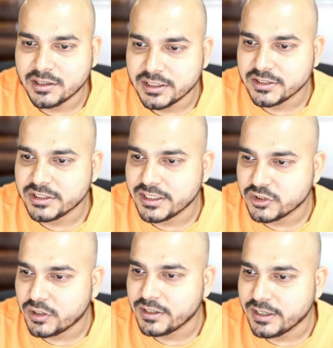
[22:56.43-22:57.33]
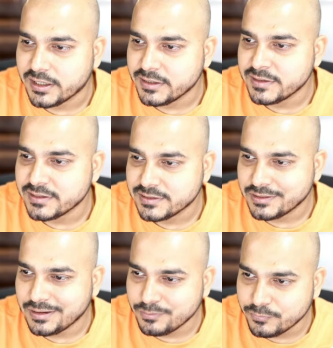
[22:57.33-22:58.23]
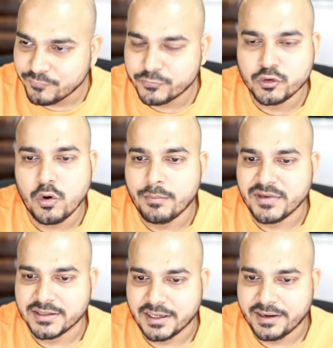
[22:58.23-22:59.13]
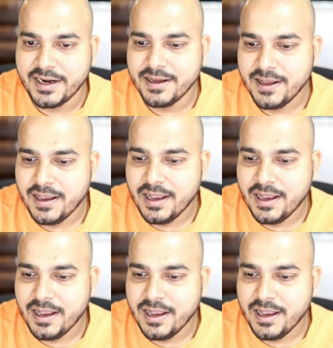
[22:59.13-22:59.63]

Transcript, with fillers: 13 states saw the increases. So amazing, right?